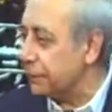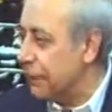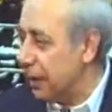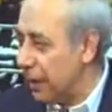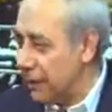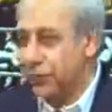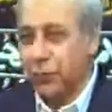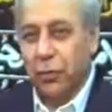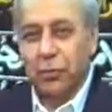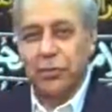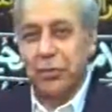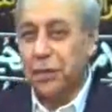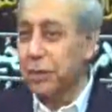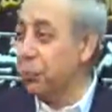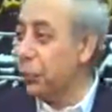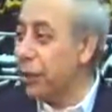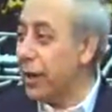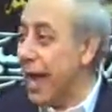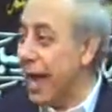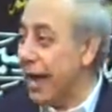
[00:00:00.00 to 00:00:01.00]
Of course, he
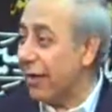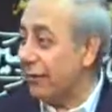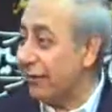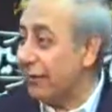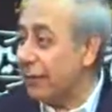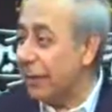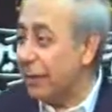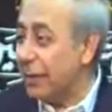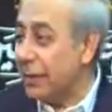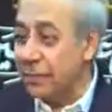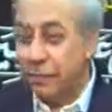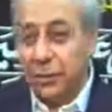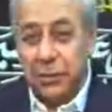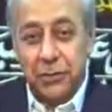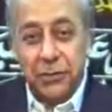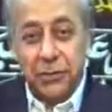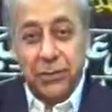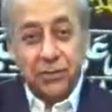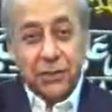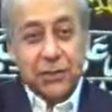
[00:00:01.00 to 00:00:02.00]
would have,
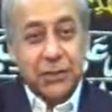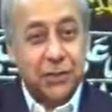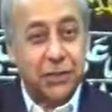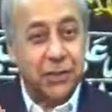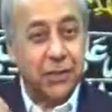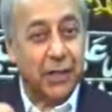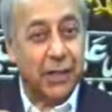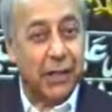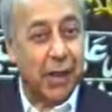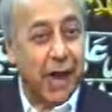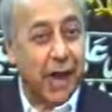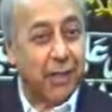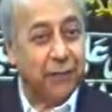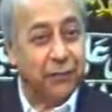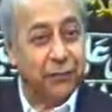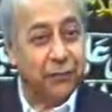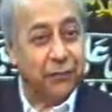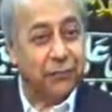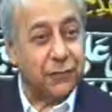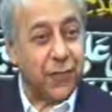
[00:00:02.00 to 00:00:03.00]
because he visited the grave
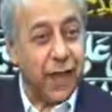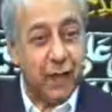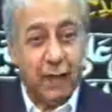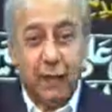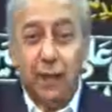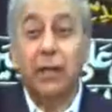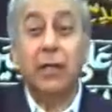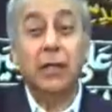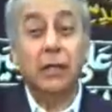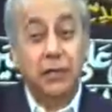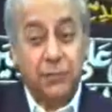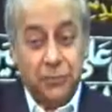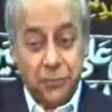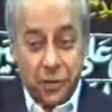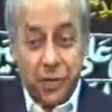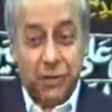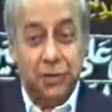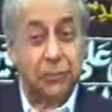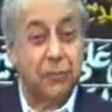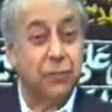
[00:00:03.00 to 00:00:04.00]
of his father
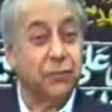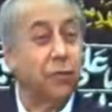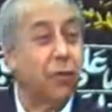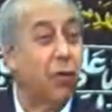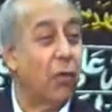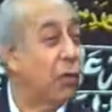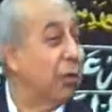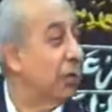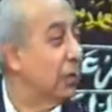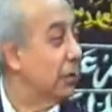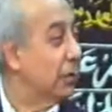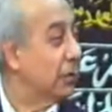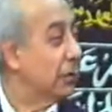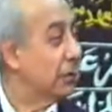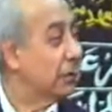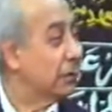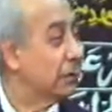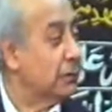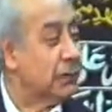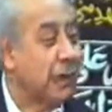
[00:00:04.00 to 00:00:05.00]
just before
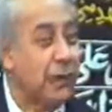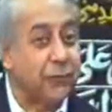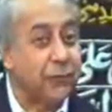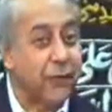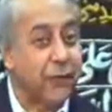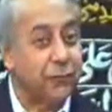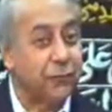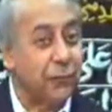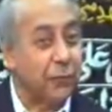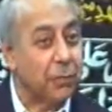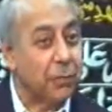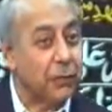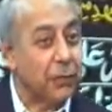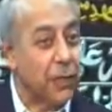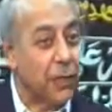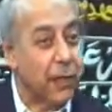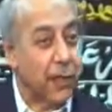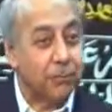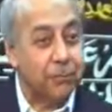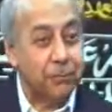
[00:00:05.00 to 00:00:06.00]
leaving for
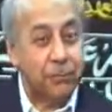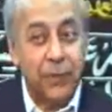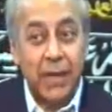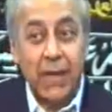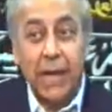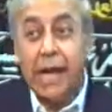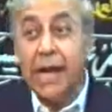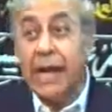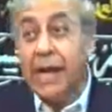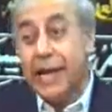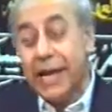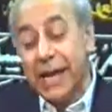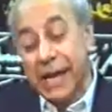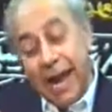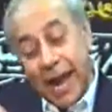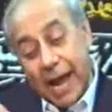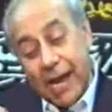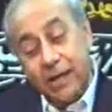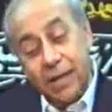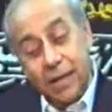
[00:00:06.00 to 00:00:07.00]
Medina. He
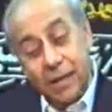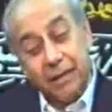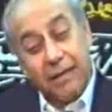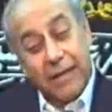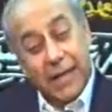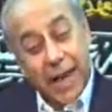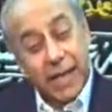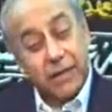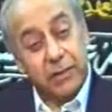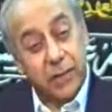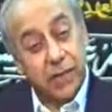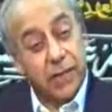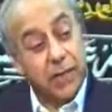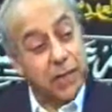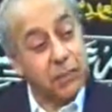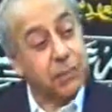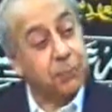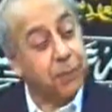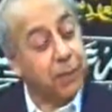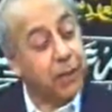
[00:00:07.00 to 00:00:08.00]
had that in
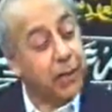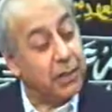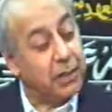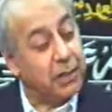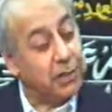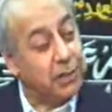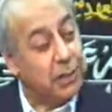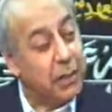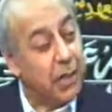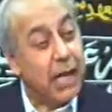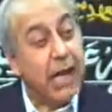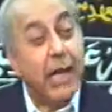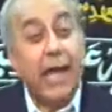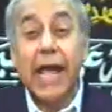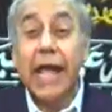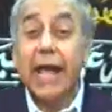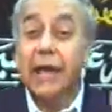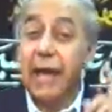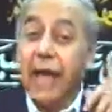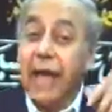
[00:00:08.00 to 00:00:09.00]
his purse,
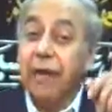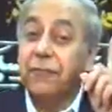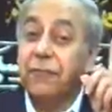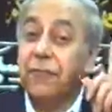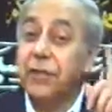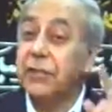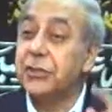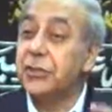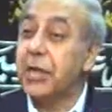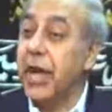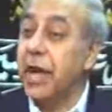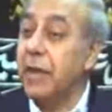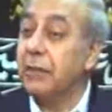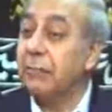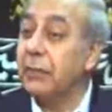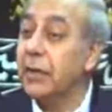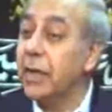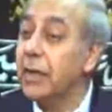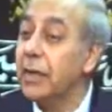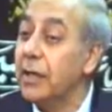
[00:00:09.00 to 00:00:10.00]
and every
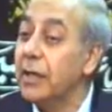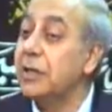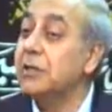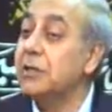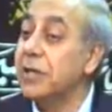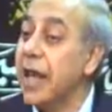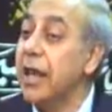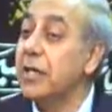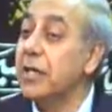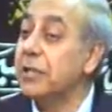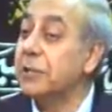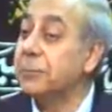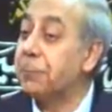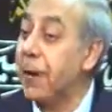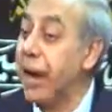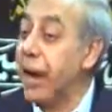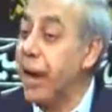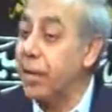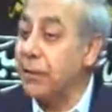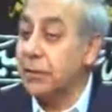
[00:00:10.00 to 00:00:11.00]
time he said his
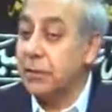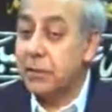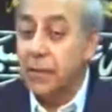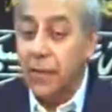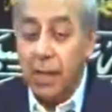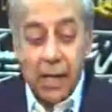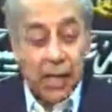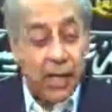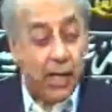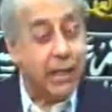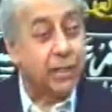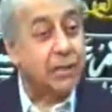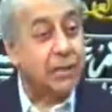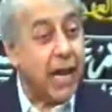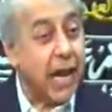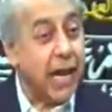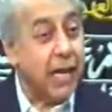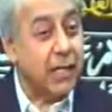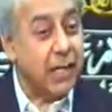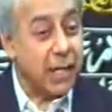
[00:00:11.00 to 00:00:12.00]
prayers, he
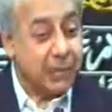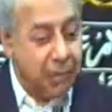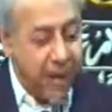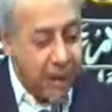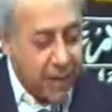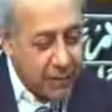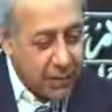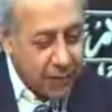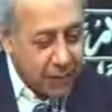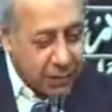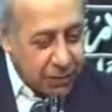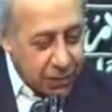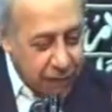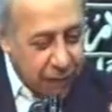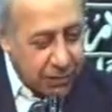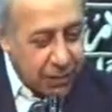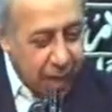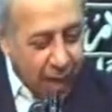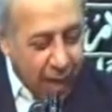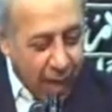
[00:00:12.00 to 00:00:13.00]
said he made his
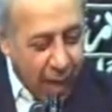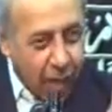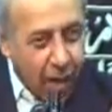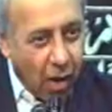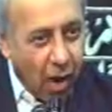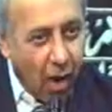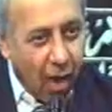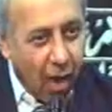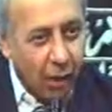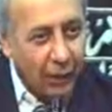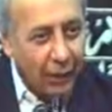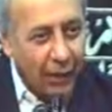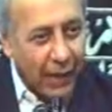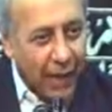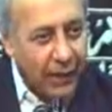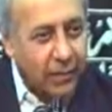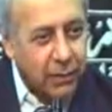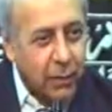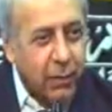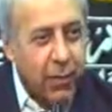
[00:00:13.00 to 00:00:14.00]
sajda on
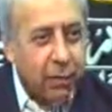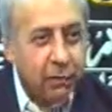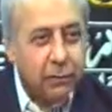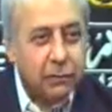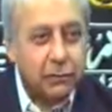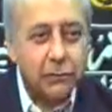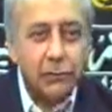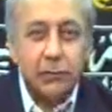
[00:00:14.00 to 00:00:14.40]
that earth